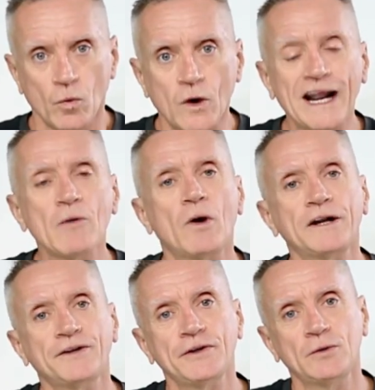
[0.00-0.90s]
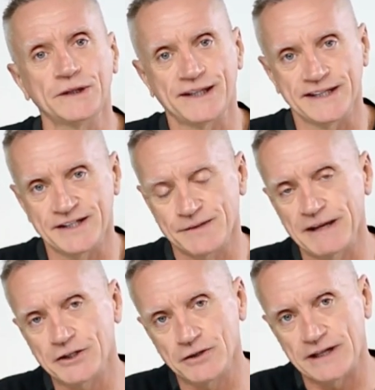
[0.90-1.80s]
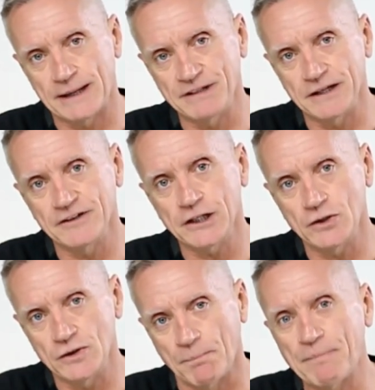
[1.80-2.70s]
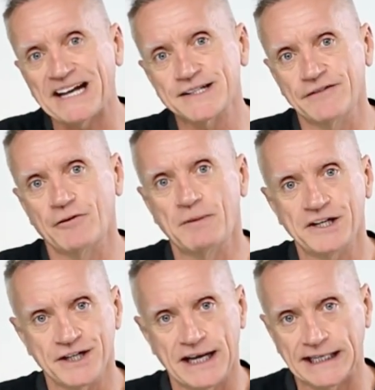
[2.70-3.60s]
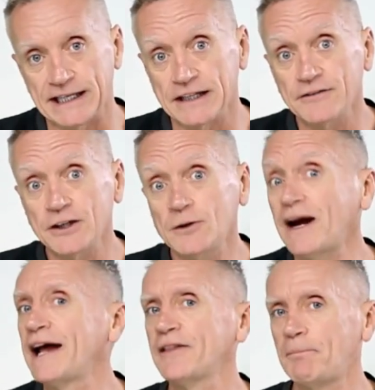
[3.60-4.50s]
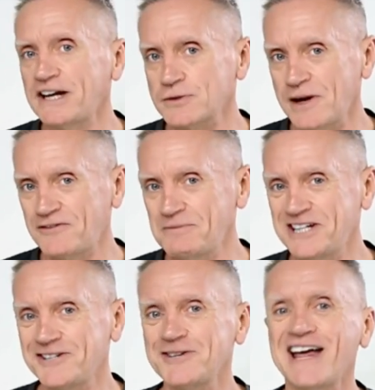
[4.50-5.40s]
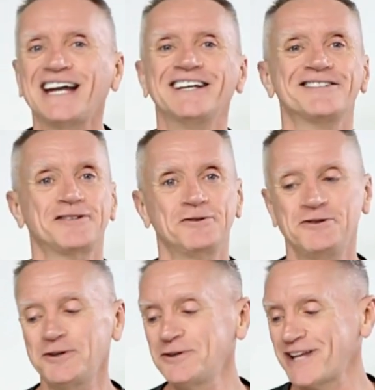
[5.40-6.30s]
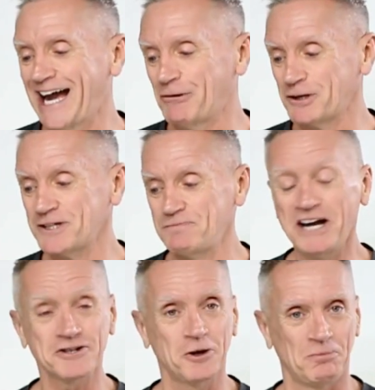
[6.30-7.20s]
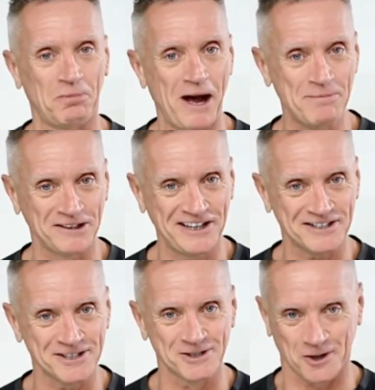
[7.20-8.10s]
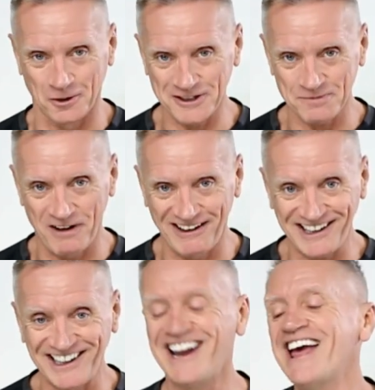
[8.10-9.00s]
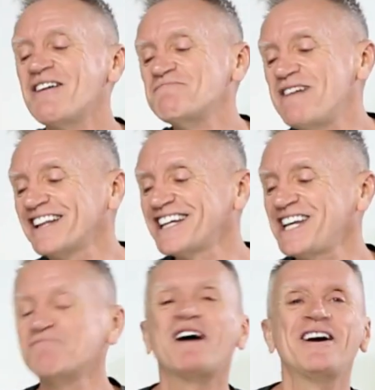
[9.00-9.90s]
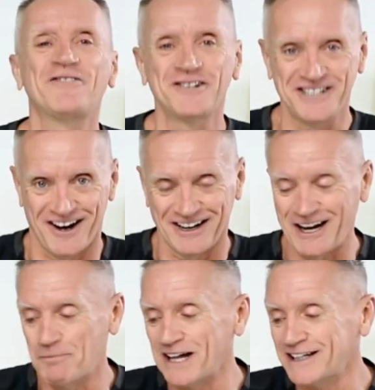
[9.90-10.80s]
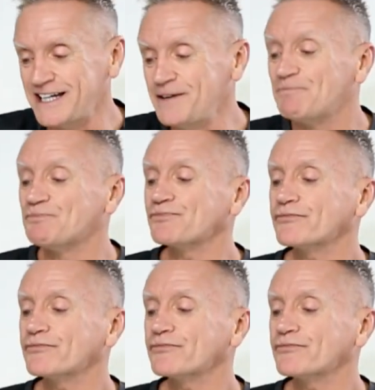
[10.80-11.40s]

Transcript: what I want to do with this is make sure that I'm giving you the best information I can give you, and the best way for me to do that is to use our special populations correspondent, Melanie Byford Young. Now, Melanie